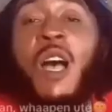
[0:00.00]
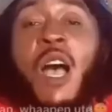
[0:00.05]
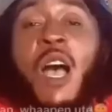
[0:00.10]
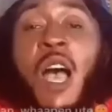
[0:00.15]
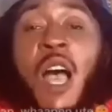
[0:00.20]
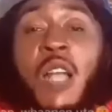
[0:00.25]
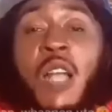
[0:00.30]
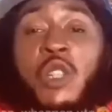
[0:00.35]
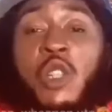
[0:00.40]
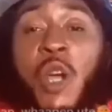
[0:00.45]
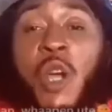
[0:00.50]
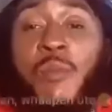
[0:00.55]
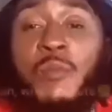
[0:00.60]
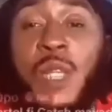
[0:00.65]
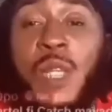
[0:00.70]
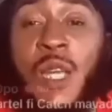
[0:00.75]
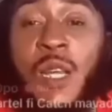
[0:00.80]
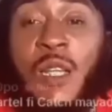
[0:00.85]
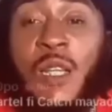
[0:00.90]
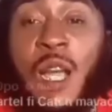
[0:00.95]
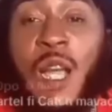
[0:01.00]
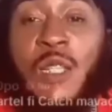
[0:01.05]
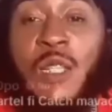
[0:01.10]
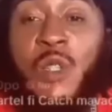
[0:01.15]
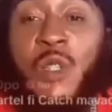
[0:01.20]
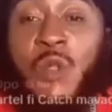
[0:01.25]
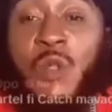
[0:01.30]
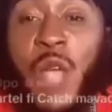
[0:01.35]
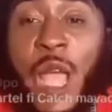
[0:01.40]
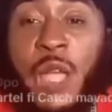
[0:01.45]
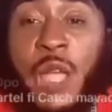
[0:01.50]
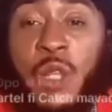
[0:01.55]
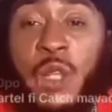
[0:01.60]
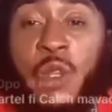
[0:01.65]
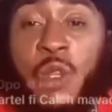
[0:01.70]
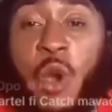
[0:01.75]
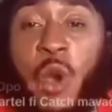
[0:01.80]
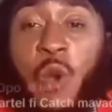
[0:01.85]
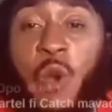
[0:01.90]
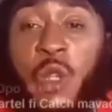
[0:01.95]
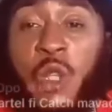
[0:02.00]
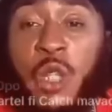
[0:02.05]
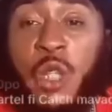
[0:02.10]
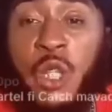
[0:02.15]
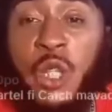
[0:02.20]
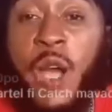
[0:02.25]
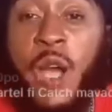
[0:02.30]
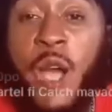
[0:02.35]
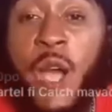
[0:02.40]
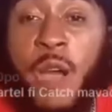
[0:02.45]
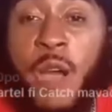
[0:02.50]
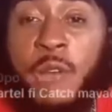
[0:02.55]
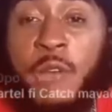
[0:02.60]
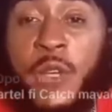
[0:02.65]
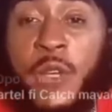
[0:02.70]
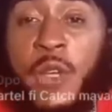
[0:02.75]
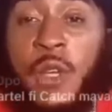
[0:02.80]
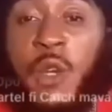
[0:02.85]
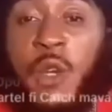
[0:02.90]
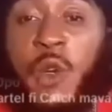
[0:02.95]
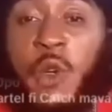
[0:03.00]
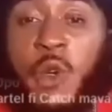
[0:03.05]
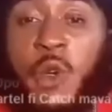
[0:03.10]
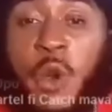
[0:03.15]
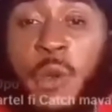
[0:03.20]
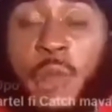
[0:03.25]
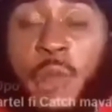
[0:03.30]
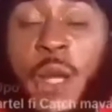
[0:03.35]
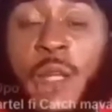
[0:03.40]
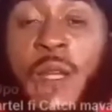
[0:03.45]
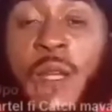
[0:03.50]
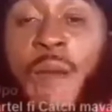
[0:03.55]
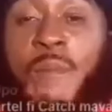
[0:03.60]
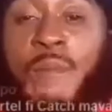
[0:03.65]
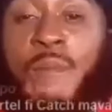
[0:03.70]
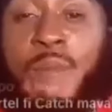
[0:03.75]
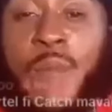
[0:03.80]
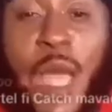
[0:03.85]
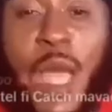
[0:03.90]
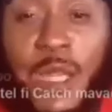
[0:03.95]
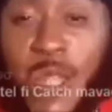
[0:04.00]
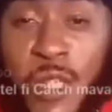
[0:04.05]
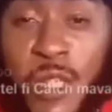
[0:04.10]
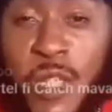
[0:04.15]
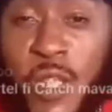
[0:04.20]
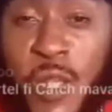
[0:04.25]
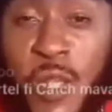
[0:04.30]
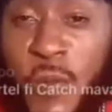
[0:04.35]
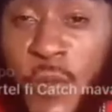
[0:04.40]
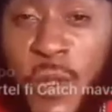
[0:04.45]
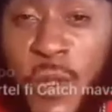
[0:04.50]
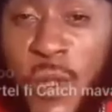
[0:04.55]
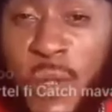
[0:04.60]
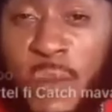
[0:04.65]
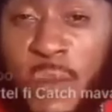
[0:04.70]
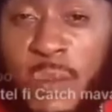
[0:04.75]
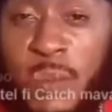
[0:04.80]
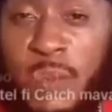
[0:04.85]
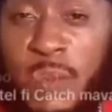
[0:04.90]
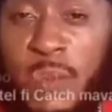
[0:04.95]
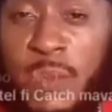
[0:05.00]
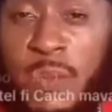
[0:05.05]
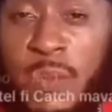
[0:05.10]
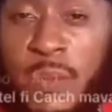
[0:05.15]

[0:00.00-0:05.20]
All Jamaicans right now, we have to go up on a begging spree.